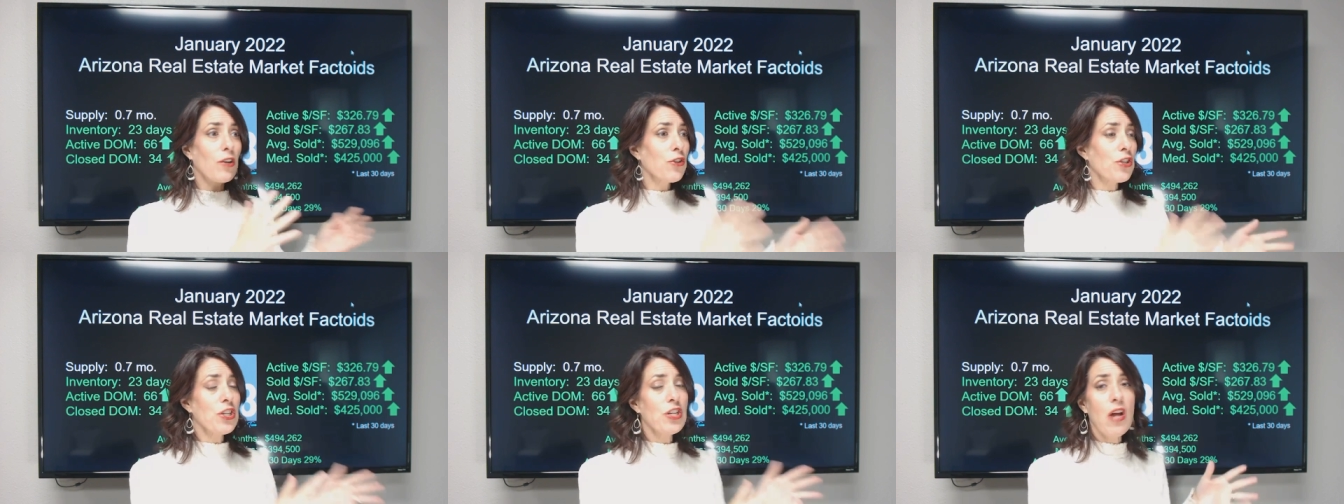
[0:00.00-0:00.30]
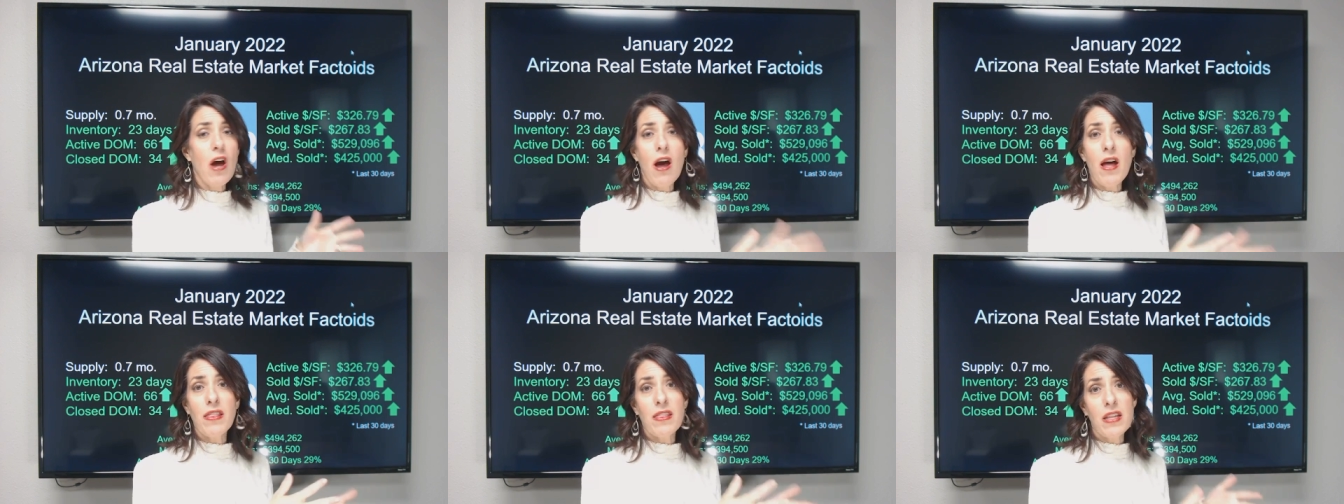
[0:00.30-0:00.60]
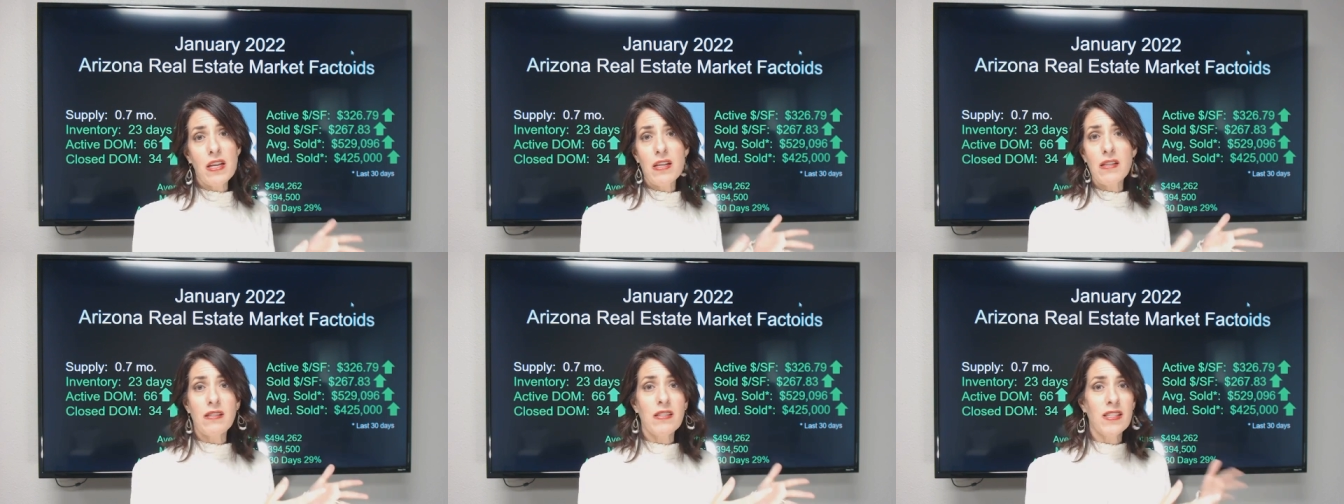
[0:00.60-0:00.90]
there's
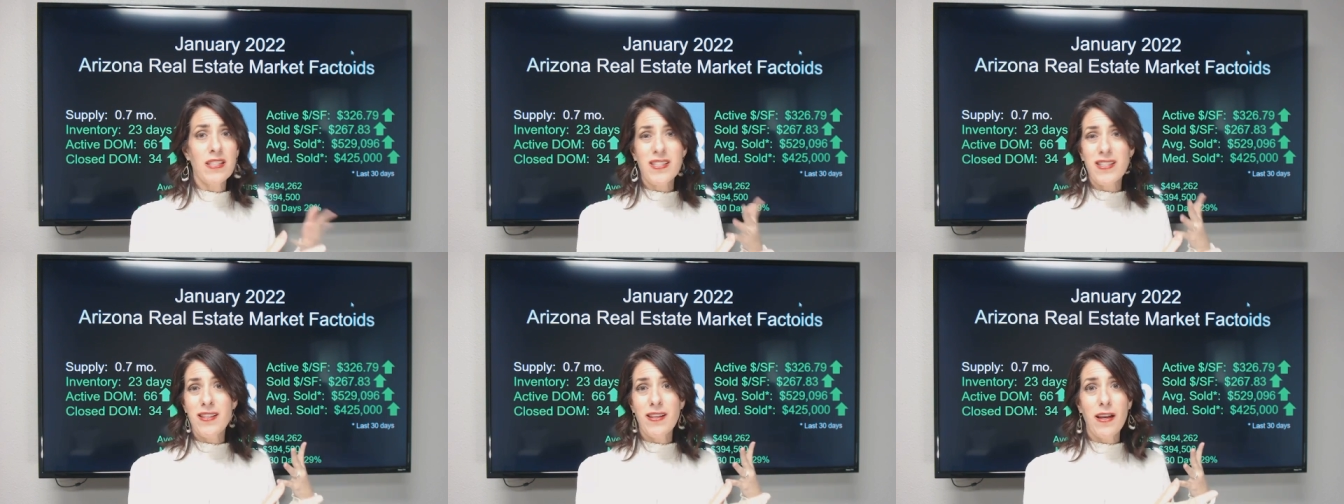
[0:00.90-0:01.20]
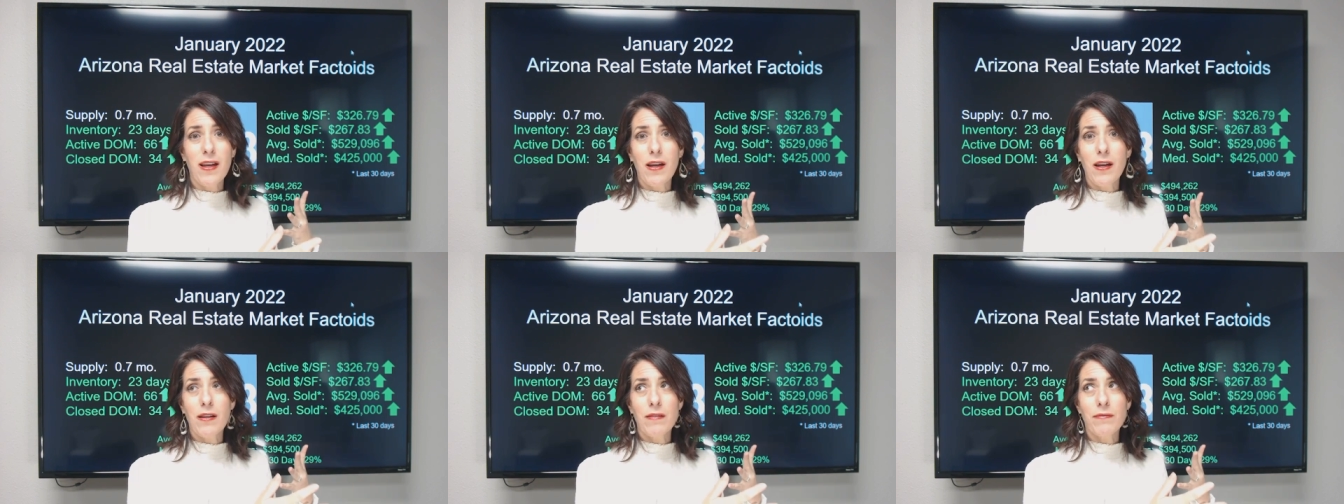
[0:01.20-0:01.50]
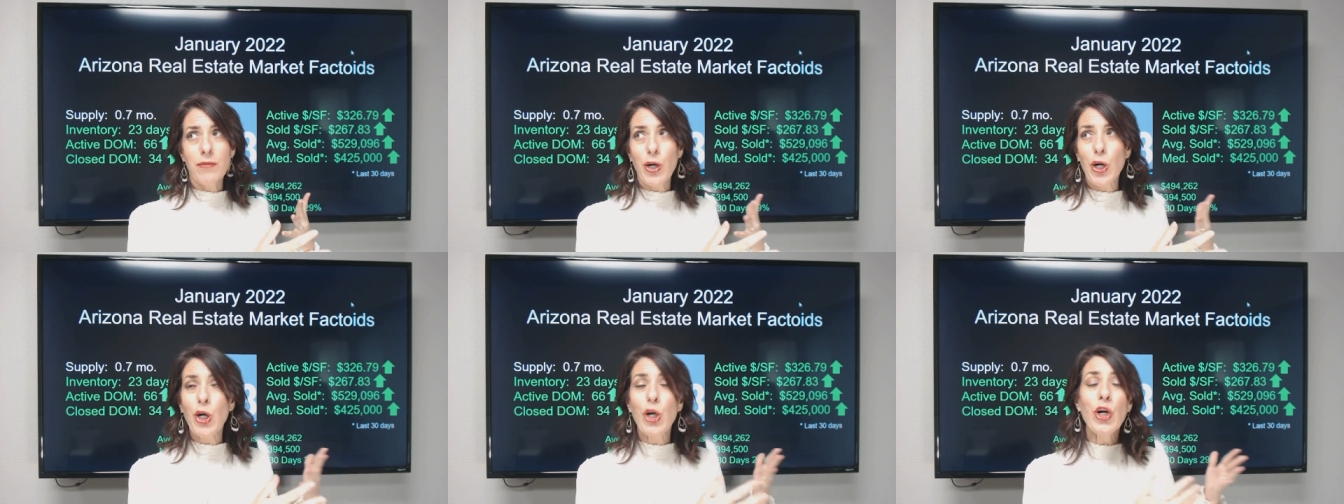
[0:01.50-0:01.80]
not this
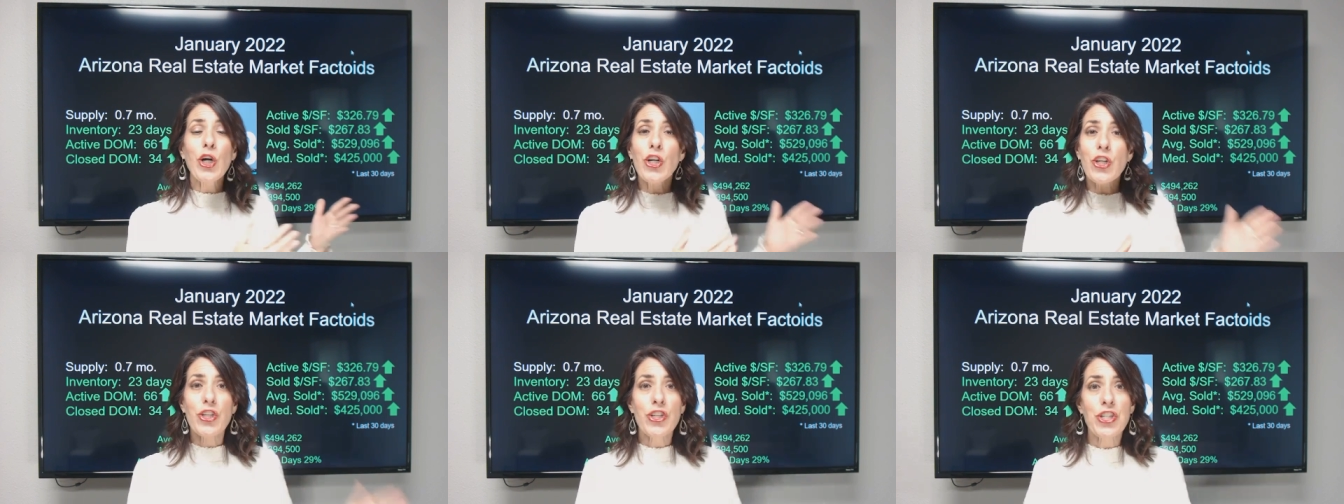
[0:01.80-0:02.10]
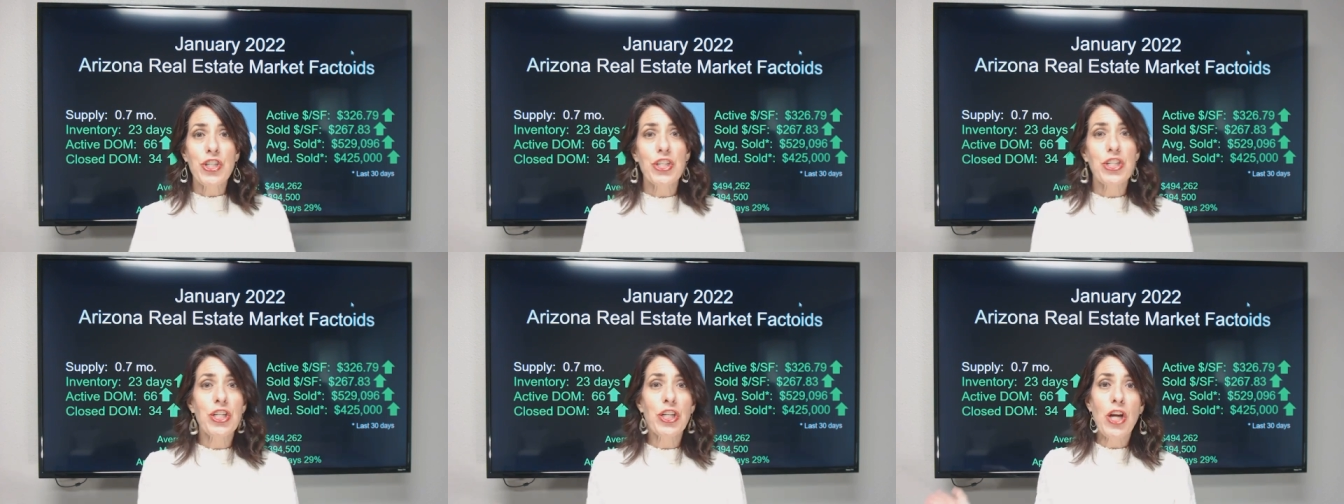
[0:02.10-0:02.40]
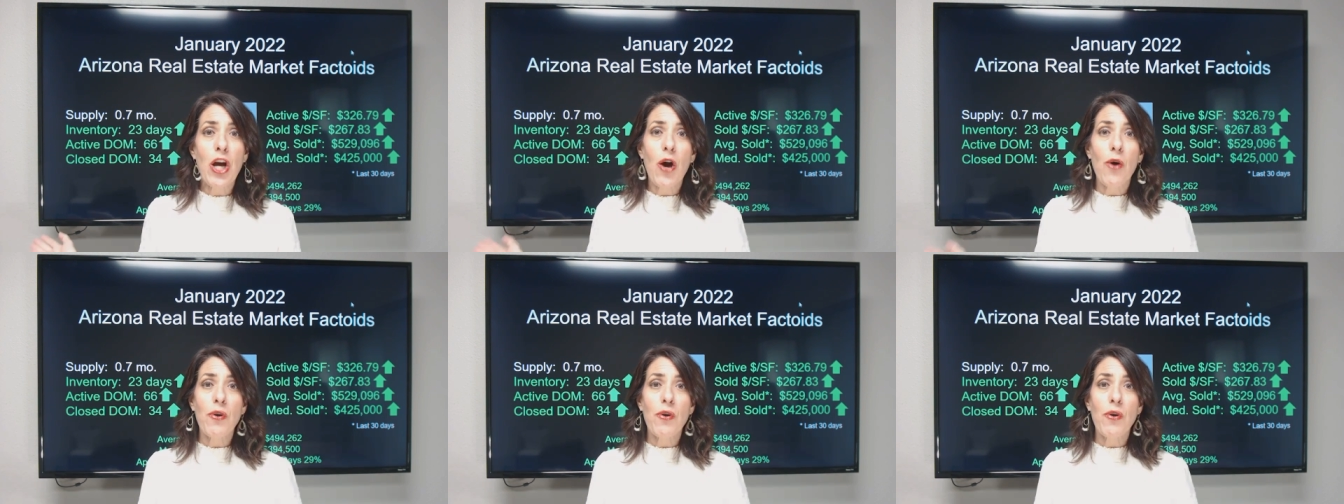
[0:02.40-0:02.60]
urge